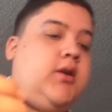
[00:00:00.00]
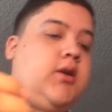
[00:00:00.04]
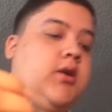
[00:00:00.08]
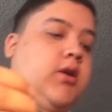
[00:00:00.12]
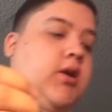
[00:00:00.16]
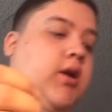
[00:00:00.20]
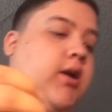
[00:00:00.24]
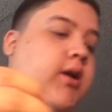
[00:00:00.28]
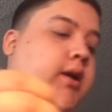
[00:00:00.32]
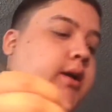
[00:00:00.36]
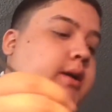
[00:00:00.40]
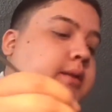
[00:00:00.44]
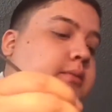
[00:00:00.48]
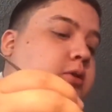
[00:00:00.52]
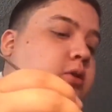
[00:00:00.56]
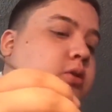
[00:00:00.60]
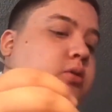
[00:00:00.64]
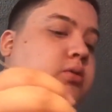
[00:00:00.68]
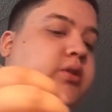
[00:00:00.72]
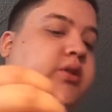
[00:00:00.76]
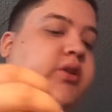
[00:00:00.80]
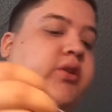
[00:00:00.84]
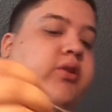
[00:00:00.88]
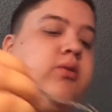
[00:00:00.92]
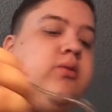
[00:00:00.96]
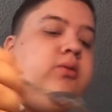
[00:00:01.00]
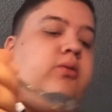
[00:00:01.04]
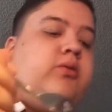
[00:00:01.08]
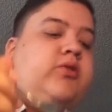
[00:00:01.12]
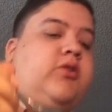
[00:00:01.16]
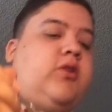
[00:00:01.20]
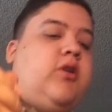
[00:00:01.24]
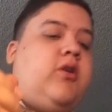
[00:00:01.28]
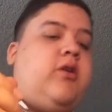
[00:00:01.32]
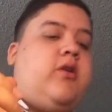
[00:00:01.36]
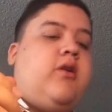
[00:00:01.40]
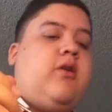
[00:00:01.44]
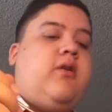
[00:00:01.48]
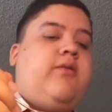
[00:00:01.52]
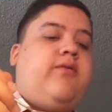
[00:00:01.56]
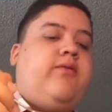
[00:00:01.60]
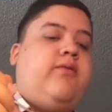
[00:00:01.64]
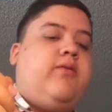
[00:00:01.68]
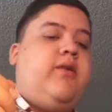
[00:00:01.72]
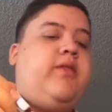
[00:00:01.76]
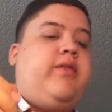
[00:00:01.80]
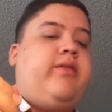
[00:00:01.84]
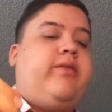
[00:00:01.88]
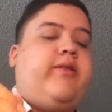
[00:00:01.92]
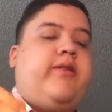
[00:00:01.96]
I am going to start off
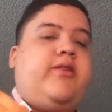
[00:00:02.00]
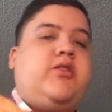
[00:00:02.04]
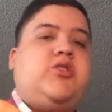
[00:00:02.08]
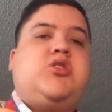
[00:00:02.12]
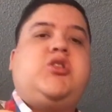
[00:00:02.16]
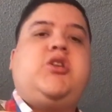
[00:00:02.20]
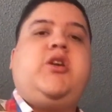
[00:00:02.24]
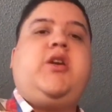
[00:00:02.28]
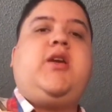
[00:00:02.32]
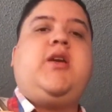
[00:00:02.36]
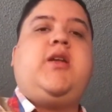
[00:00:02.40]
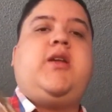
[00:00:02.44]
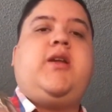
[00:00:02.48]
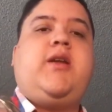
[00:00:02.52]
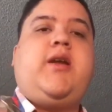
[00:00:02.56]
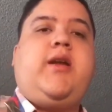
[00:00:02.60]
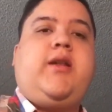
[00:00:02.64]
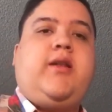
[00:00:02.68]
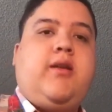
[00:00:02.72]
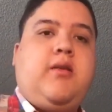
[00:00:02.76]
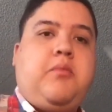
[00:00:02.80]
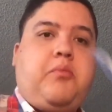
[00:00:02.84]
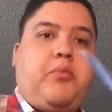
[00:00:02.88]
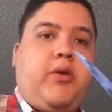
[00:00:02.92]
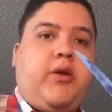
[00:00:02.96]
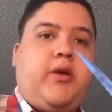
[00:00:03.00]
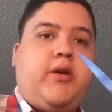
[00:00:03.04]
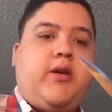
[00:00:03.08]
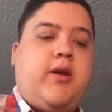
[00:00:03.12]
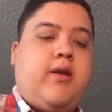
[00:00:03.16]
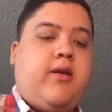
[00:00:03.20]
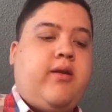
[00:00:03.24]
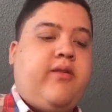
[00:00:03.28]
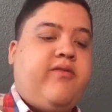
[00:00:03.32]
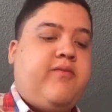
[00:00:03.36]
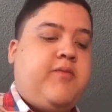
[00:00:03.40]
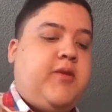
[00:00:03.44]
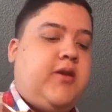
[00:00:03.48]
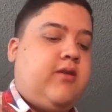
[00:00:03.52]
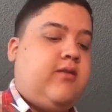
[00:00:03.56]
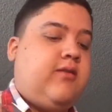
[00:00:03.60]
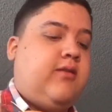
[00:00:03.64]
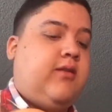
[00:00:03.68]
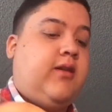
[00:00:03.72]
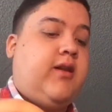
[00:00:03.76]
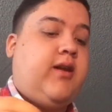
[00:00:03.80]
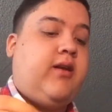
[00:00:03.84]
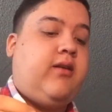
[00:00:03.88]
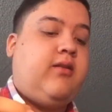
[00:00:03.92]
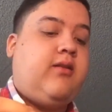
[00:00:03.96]
with the chicken, and I did bring a knife because the
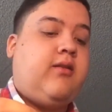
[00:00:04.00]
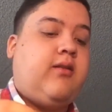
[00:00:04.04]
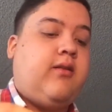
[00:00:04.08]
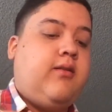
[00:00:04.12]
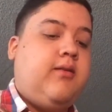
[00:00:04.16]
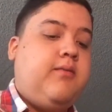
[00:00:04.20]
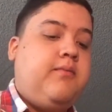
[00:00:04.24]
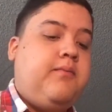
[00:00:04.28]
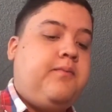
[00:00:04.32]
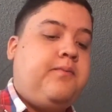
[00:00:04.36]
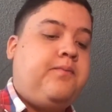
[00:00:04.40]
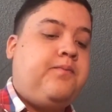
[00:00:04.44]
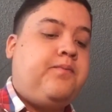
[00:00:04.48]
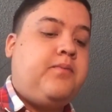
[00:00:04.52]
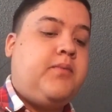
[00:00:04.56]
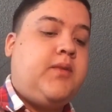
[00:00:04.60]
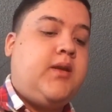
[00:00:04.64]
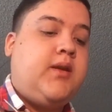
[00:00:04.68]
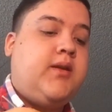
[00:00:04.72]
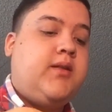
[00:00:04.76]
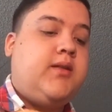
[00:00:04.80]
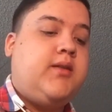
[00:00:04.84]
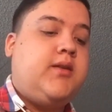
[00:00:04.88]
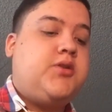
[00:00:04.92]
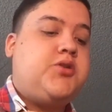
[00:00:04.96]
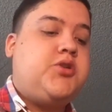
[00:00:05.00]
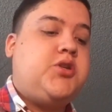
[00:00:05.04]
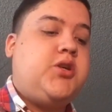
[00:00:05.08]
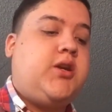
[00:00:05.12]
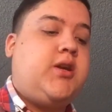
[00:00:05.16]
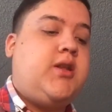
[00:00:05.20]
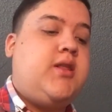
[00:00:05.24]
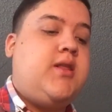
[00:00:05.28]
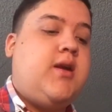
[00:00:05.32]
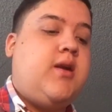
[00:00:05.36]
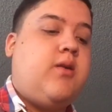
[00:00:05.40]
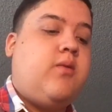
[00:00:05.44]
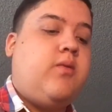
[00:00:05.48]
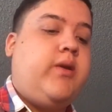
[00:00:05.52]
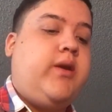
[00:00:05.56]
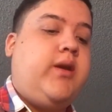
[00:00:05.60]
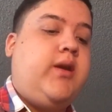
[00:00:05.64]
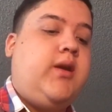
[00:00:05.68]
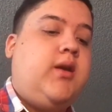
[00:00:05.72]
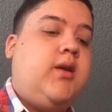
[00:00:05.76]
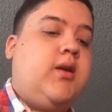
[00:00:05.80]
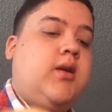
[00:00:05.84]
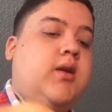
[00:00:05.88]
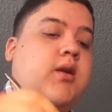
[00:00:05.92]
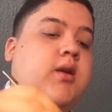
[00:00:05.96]
last time the chicken that
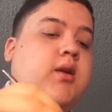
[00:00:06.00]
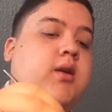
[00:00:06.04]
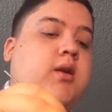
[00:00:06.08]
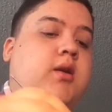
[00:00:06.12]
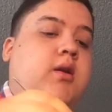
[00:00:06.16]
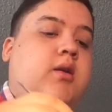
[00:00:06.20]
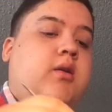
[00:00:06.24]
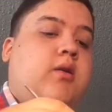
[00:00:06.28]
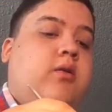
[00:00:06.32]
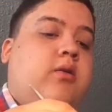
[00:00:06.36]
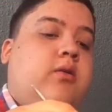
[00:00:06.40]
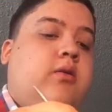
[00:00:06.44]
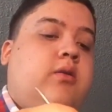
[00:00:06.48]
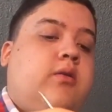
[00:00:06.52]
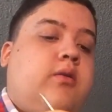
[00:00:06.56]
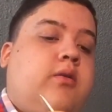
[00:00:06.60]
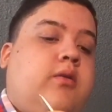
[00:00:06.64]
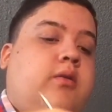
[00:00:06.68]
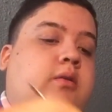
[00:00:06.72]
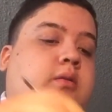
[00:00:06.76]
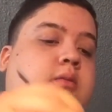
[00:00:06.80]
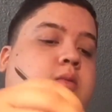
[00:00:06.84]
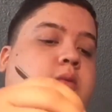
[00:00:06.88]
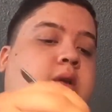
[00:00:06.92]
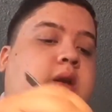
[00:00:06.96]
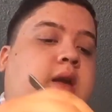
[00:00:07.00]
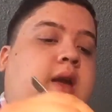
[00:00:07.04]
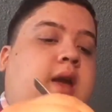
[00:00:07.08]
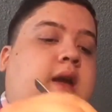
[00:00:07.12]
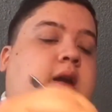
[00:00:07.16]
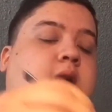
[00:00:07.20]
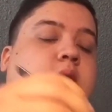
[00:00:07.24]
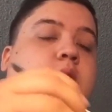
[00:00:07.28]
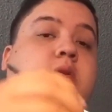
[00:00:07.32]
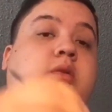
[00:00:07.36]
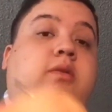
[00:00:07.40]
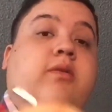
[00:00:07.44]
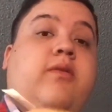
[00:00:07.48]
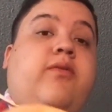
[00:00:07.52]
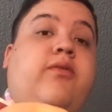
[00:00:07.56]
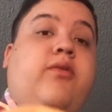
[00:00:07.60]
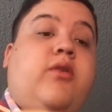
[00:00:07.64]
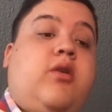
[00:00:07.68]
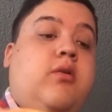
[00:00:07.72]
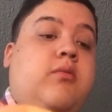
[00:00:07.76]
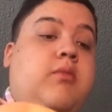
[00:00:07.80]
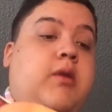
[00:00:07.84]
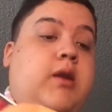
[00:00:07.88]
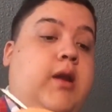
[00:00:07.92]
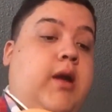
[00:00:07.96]
we ate was
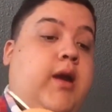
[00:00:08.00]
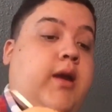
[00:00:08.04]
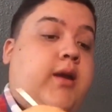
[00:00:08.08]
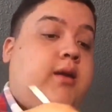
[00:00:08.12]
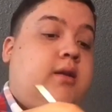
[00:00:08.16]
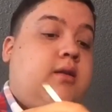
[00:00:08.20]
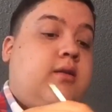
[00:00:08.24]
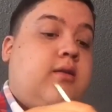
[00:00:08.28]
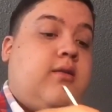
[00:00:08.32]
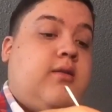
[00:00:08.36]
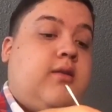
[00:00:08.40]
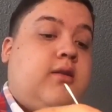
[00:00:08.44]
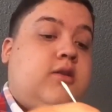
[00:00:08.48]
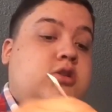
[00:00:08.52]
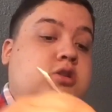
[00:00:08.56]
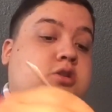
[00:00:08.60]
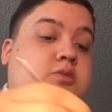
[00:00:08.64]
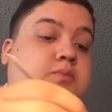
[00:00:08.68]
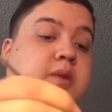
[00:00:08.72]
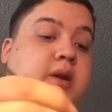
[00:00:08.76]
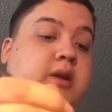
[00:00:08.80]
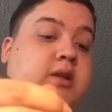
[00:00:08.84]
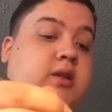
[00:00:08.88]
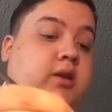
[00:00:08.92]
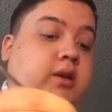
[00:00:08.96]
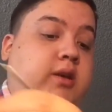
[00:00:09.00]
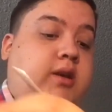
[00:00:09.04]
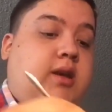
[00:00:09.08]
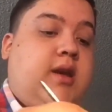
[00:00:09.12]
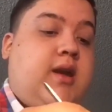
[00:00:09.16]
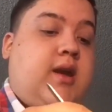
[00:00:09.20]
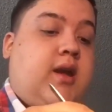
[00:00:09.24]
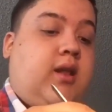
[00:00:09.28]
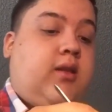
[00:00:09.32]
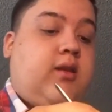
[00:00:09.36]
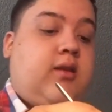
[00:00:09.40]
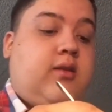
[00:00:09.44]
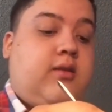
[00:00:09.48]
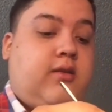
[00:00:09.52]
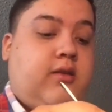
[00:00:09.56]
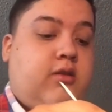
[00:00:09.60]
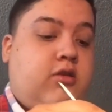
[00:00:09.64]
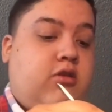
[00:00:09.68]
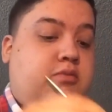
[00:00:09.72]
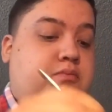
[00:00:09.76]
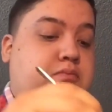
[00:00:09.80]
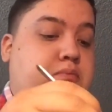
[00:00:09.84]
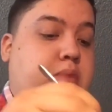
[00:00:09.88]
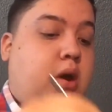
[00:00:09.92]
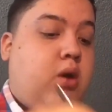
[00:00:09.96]
firm, and I can see just by looking at this,
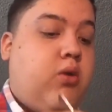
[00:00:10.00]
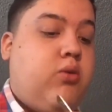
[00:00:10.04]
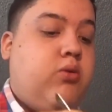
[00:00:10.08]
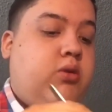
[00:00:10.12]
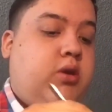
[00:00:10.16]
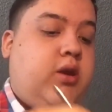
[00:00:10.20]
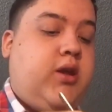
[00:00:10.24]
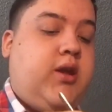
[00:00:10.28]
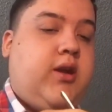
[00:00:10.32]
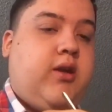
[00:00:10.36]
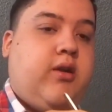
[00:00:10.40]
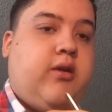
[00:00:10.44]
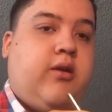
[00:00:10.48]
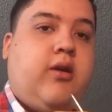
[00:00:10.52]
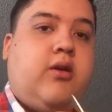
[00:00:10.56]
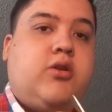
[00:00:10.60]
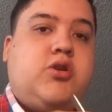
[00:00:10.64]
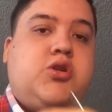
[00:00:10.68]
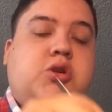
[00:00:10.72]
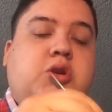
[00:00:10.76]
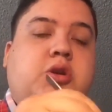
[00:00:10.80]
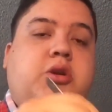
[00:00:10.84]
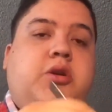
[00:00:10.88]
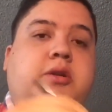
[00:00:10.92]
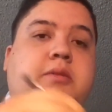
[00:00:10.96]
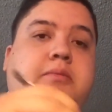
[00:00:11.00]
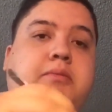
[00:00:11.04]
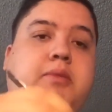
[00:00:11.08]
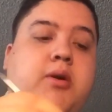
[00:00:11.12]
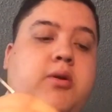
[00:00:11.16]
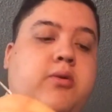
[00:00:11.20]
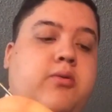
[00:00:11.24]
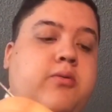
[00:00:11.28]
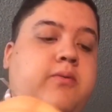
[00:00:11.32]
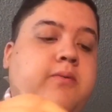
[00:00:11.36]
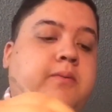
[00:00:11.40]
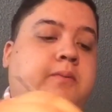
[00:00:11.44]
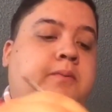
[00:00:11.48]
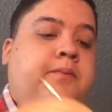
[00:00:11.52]
there's bone here. I'll show you the bone.